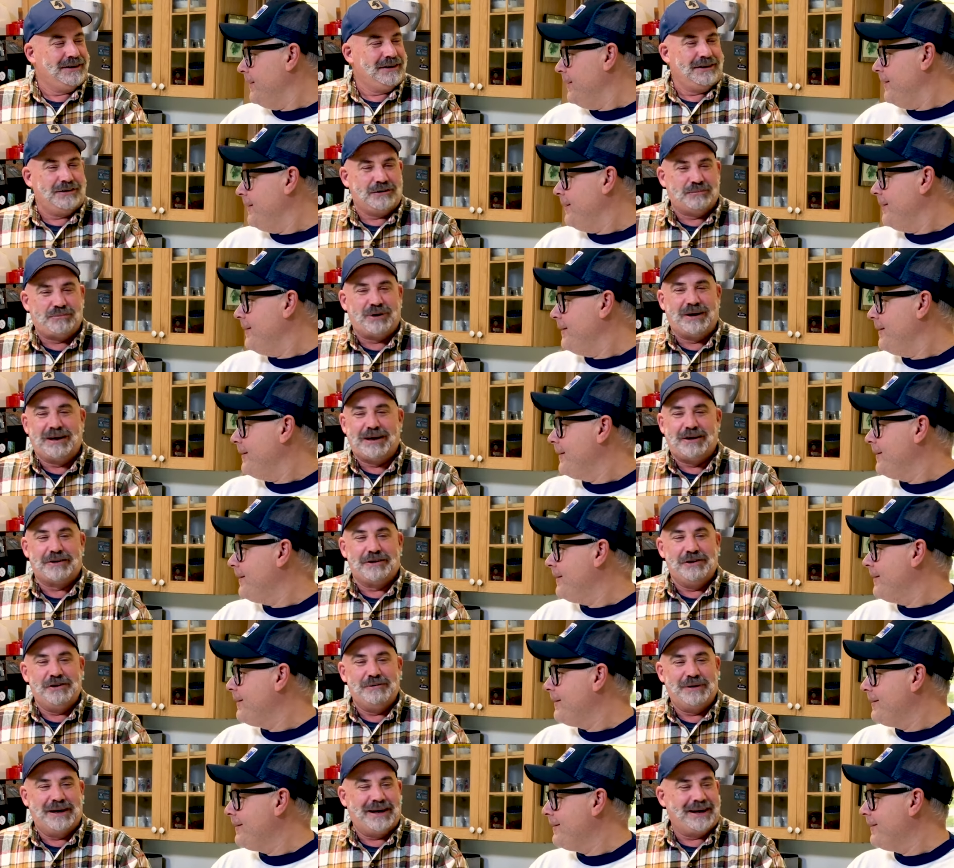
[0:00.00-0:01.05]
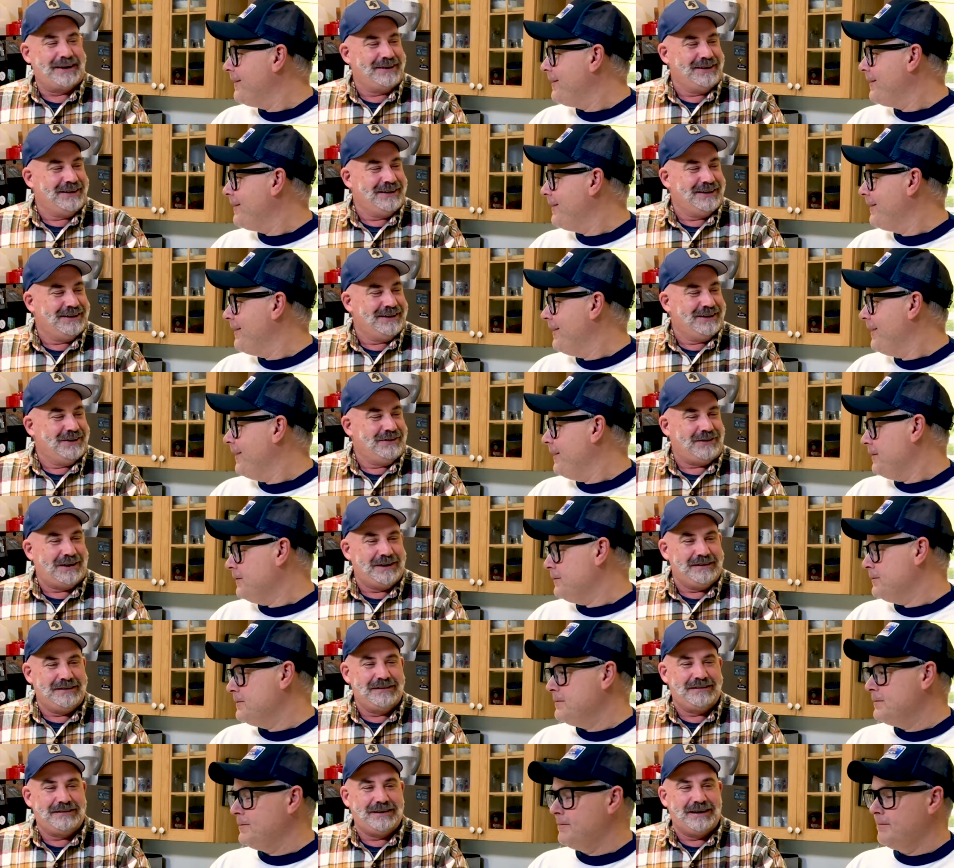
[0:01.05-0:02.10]
Speaker 1: well break out a new batter why
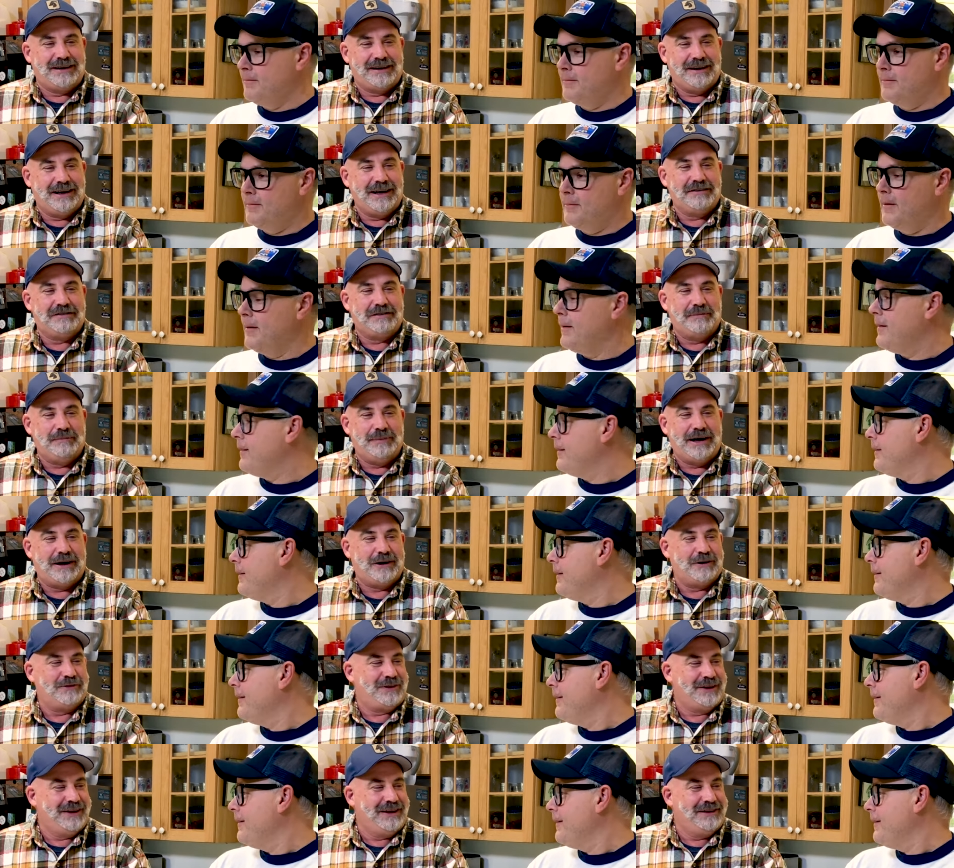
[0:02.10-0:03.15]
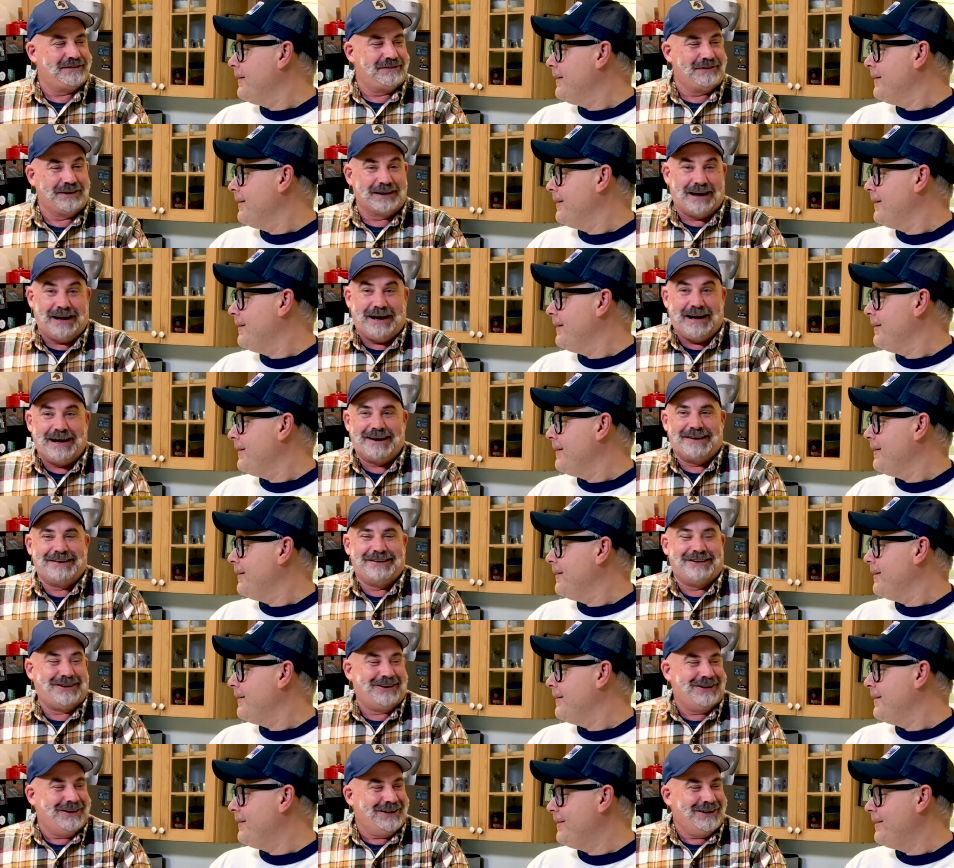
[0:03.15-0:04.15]
don't you say can i have some batter please i'm like i don't know